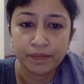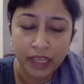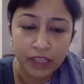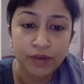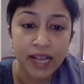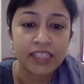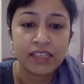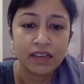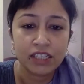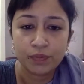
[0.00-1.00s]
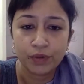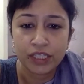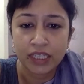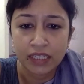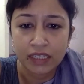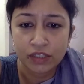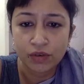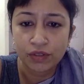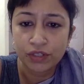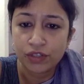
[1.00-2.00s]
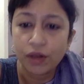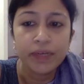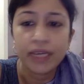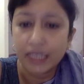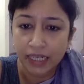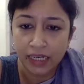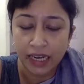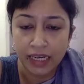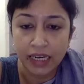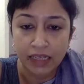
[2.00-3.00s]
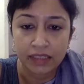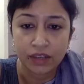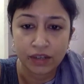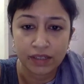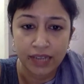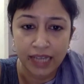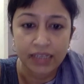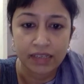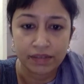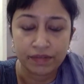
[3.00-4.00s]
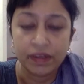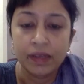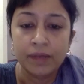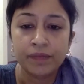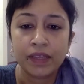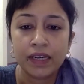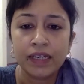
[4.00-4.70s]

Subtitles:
Hindu nationalist political discourse dominating any other narrative. Right?